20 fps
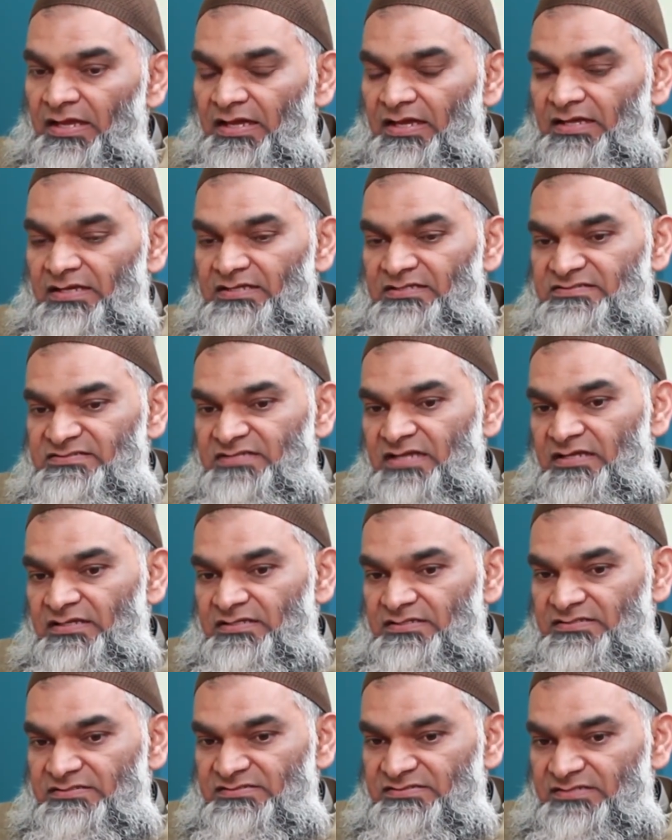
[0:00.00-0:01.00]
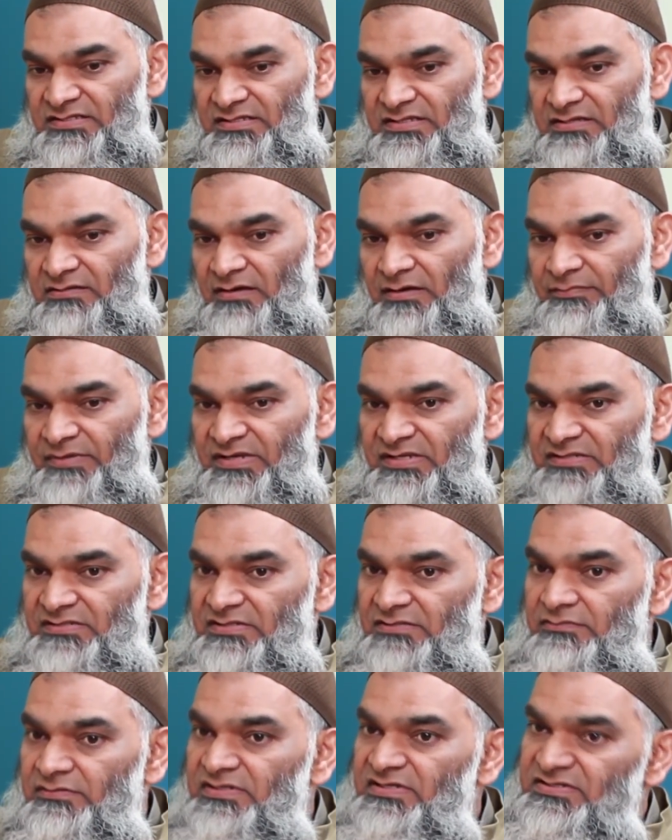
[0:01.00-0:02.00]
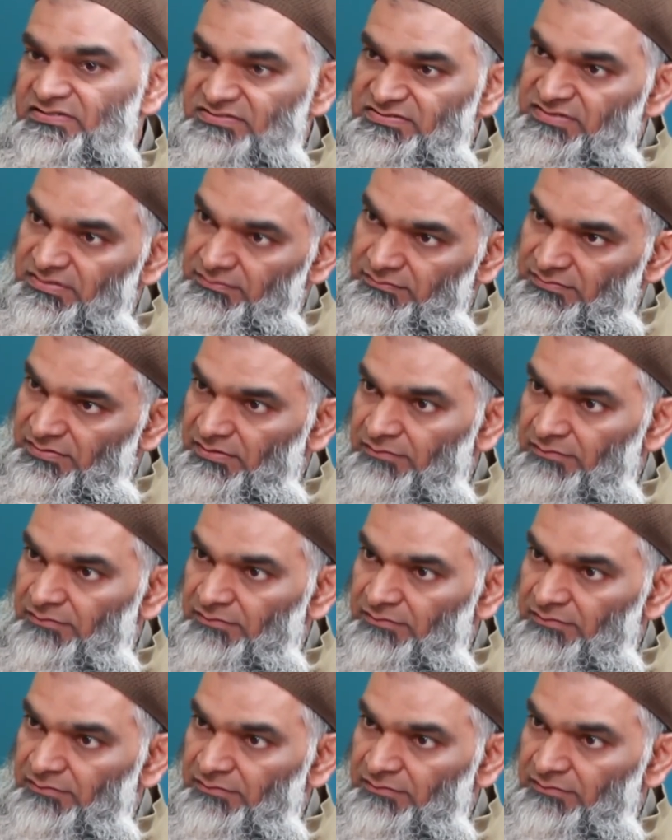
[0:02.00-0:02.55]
Uh, second, there are many degrees in,